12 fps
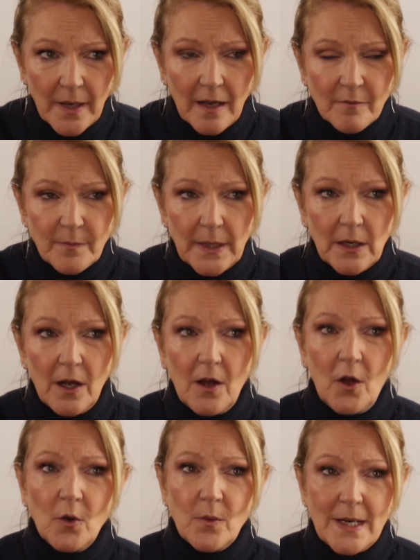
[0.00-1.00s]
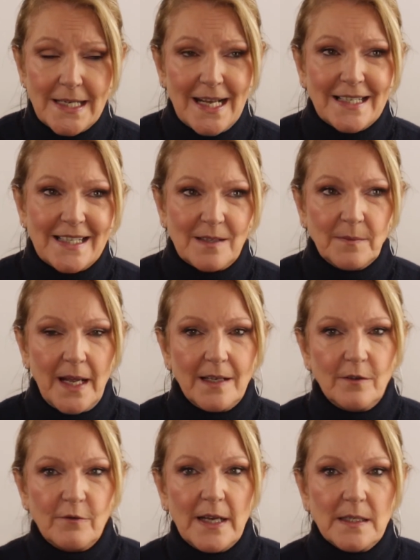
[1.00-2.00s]
I've been already asked some
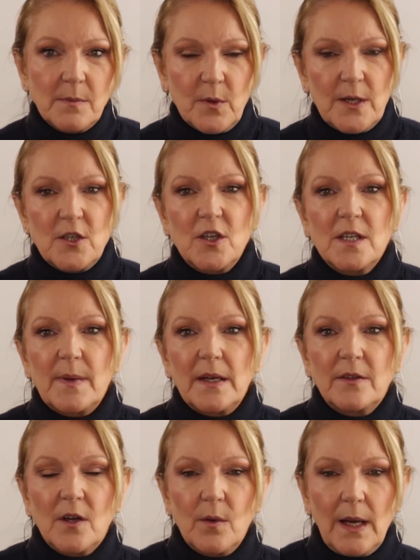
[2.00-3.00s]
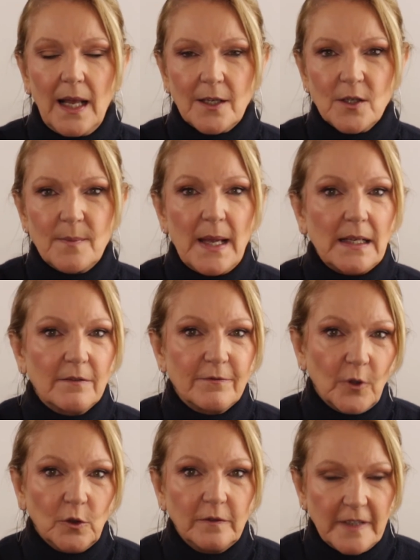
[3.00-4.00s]
kind of random questions, but I thought, well, I could make a
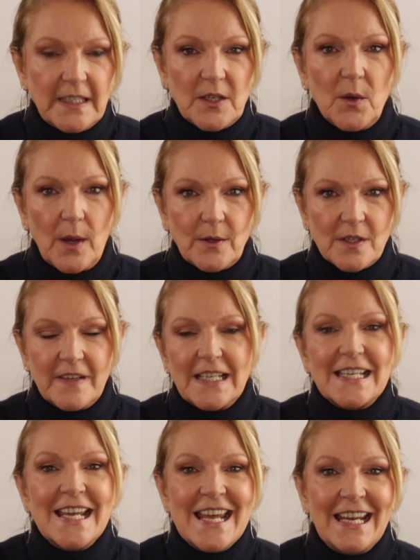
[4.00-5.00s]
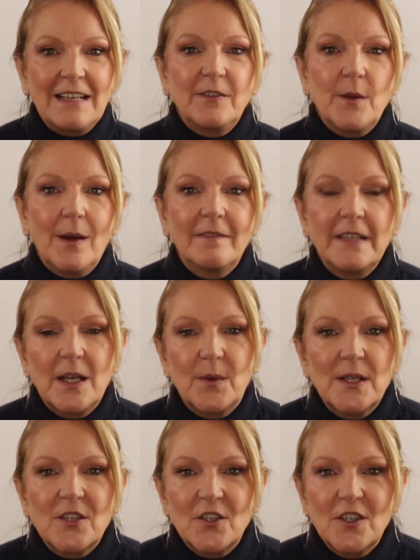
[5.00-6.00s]
full video out of it if you have any
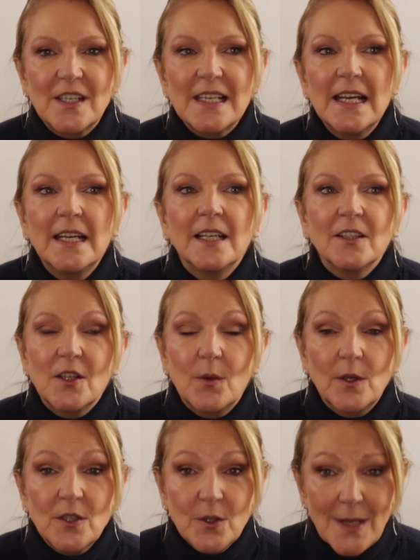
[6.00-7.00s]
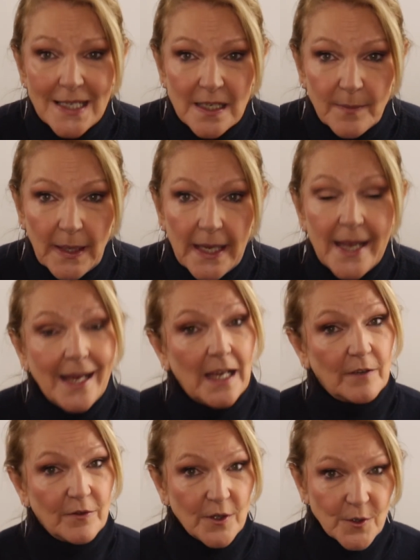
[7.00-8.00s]
questions that you want to ask me.
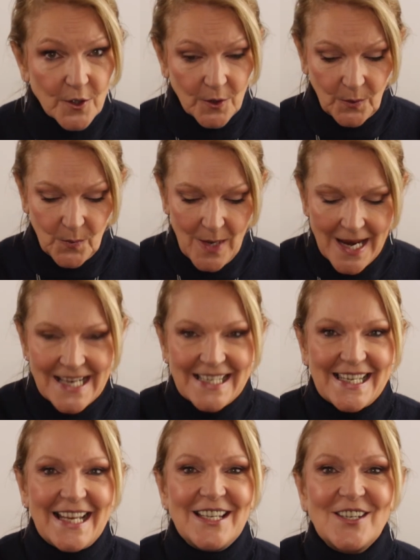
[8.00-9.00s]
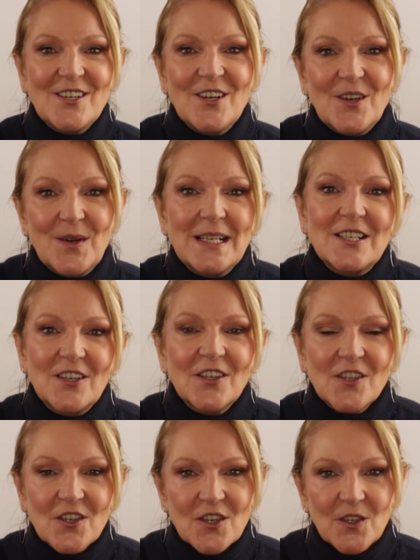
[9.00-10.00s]
If you do, send your
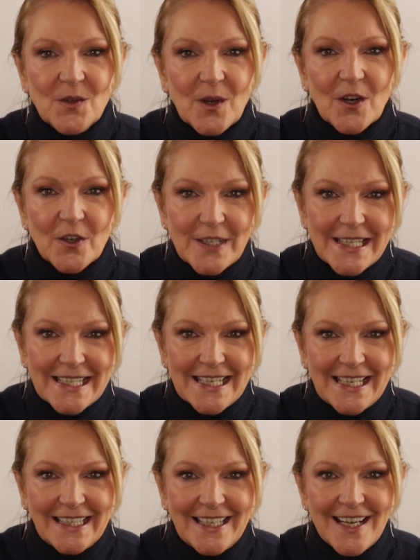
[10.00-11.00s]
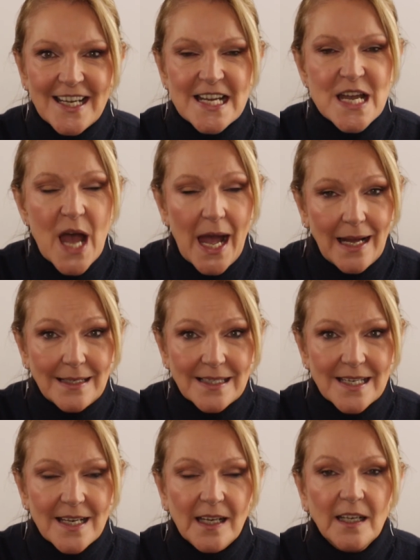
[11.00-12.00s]
questions to
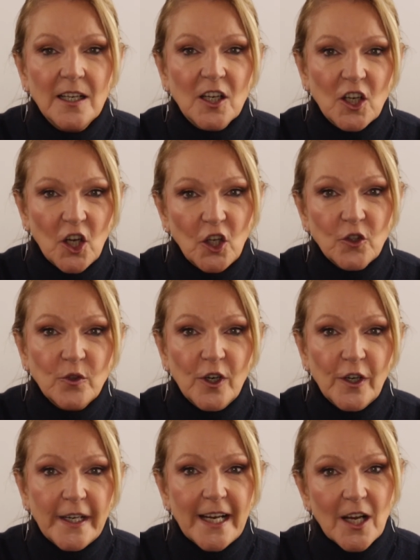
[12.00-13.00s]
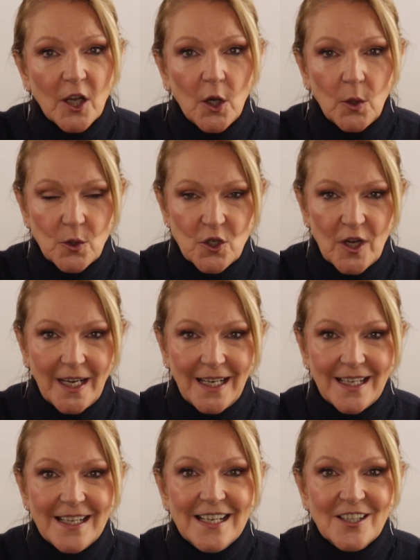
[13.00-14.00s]

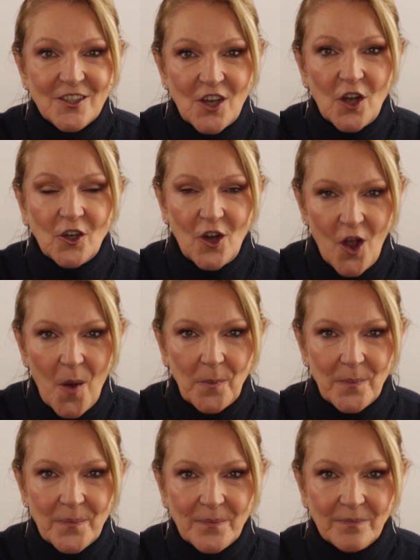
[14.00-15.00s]
Christine@ConroyCoaching.com.